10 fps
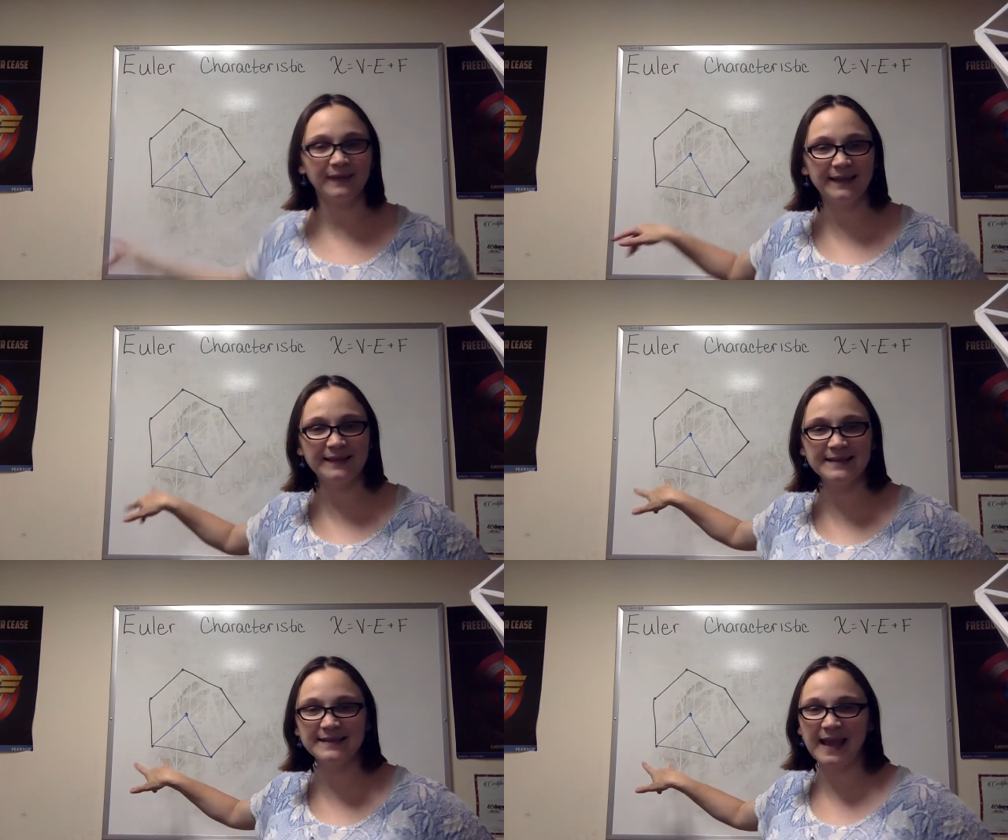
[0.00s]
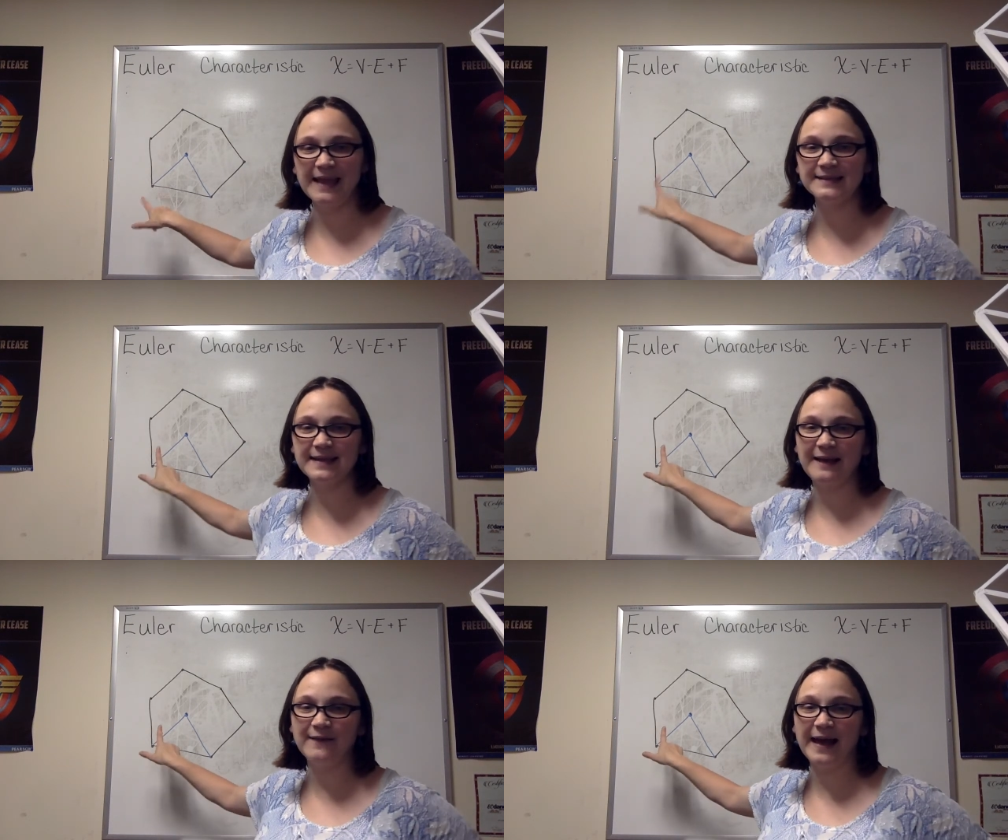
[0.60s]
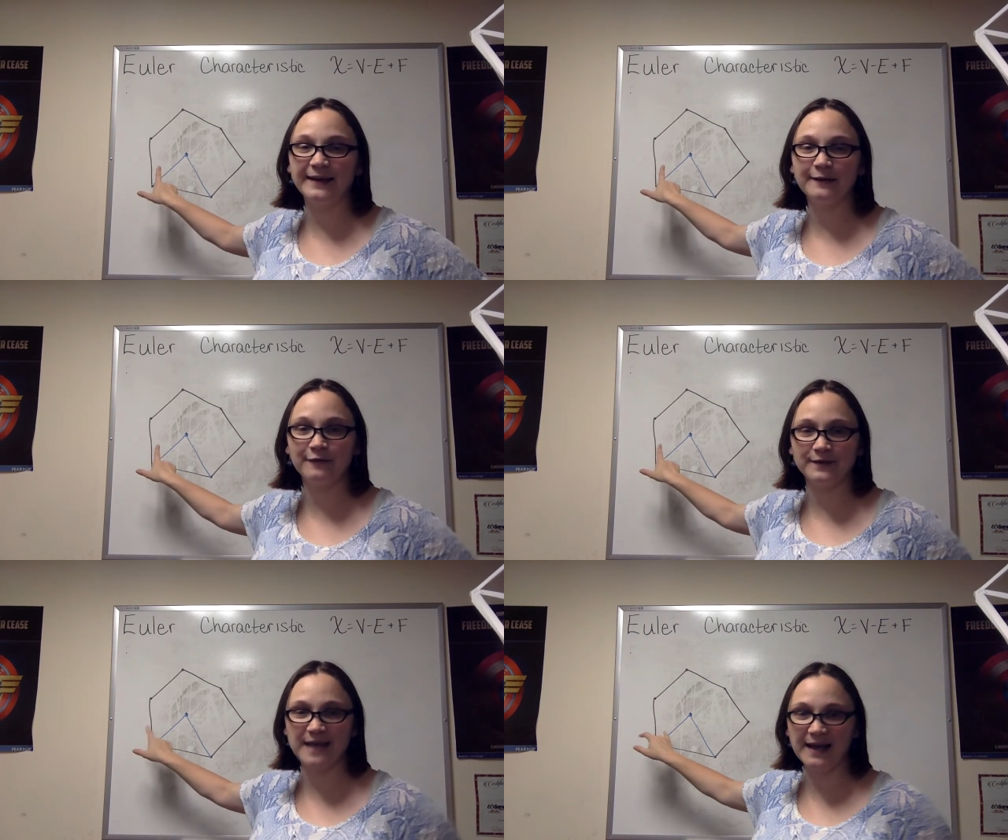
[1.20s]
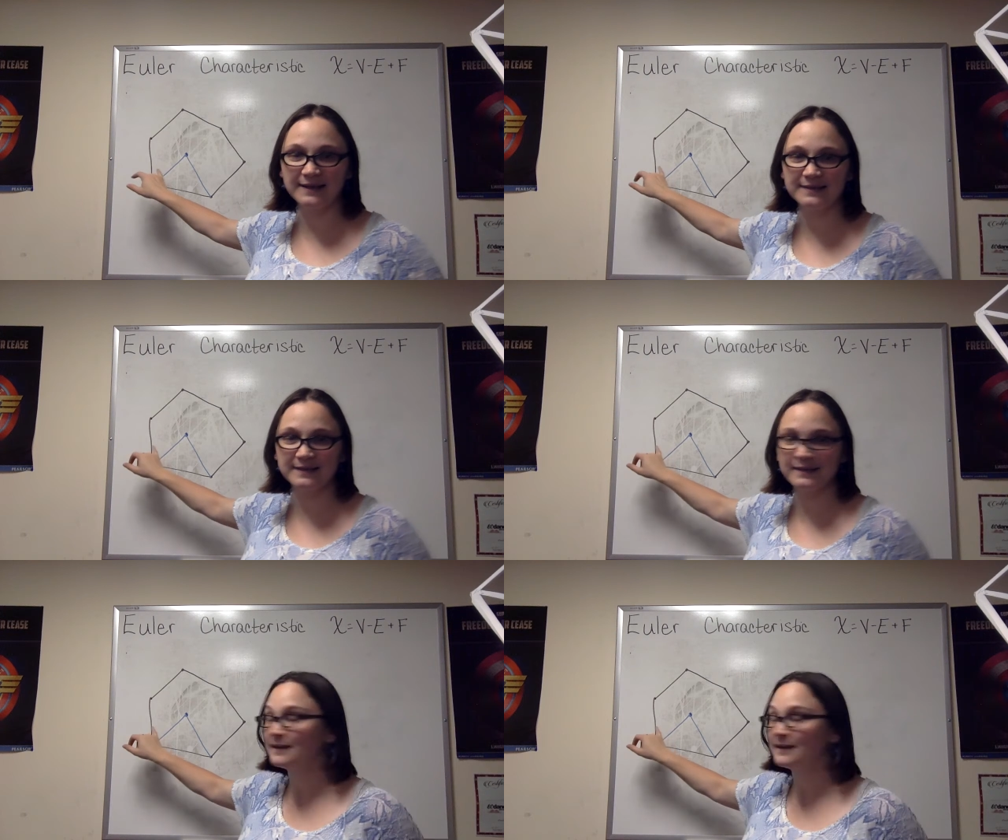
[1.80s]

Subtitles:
In this case, I've added a vertex,